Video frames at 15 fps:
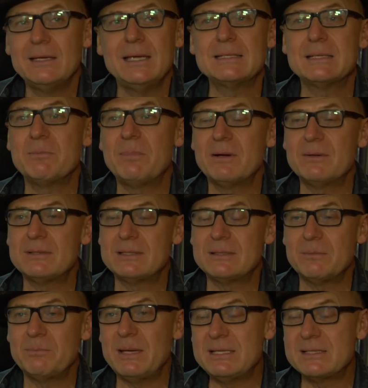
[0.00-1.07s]
is about
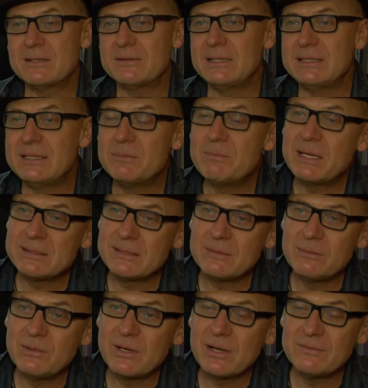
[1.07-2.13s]
based on the
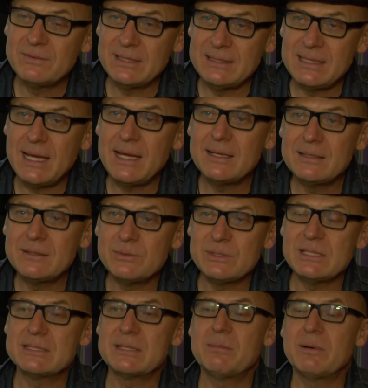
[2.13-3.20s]
Tibetan Book of the Dead, which
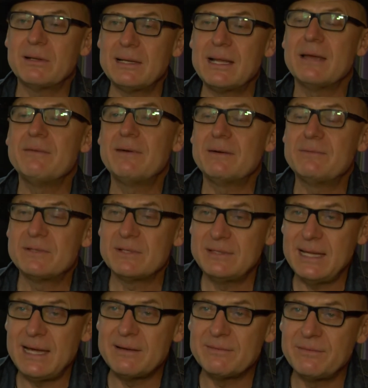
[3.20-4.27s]
mm. is about life after
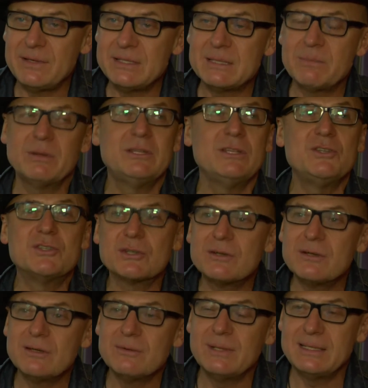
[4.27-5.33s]
death. It's about the
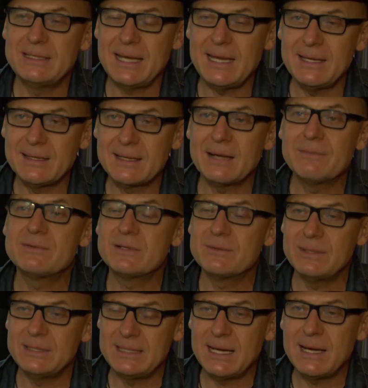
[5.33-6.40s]
journey we take after
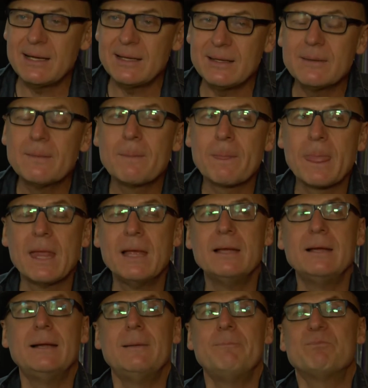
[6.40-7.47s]
we die.
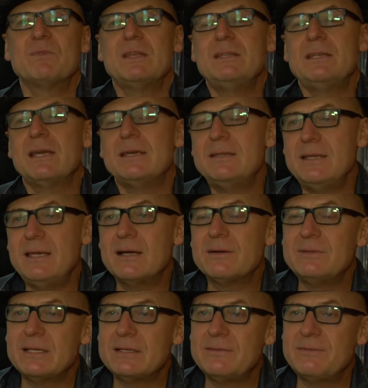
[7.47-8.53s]
And the idea
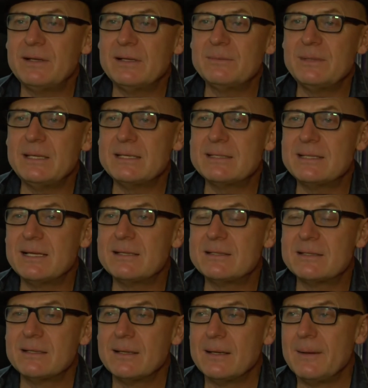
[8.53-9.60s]
of that film is that